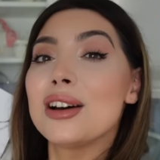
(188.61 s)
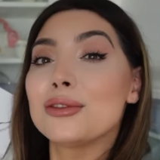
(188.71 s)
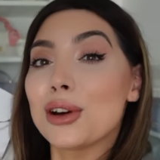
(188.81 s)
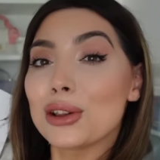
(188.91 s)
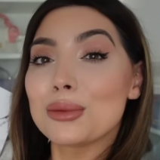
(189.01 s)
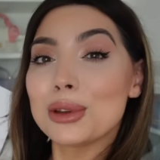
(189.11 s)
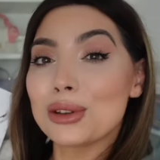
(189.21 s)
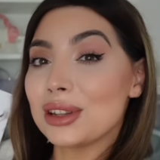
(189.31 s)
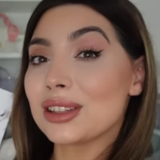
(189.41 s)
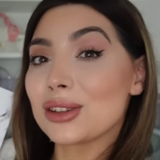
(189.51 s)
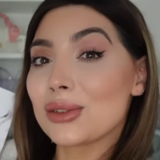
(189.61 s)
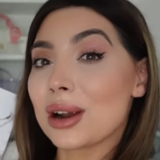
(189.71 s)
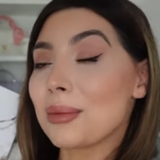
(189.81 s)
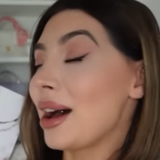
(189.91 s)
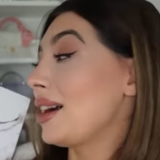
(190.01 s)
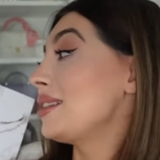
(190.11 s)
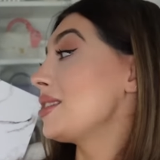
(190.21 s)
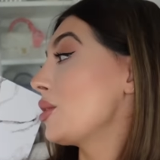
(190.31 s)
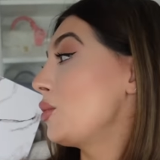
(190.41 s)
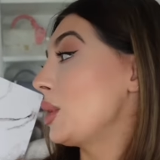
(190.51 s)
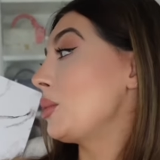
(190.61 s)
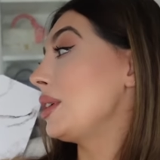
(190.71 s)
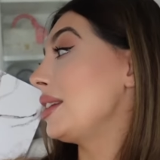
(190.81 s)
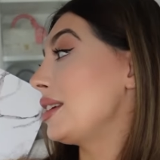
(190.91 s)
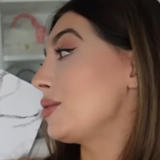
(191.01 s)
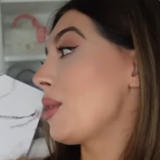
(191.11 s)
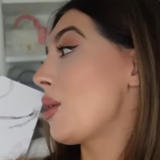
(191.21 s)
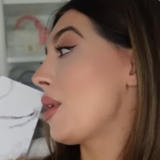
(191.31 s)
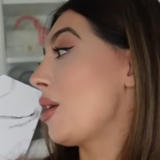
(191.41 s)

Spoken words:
Follow me on Instagram and Guiwin as well.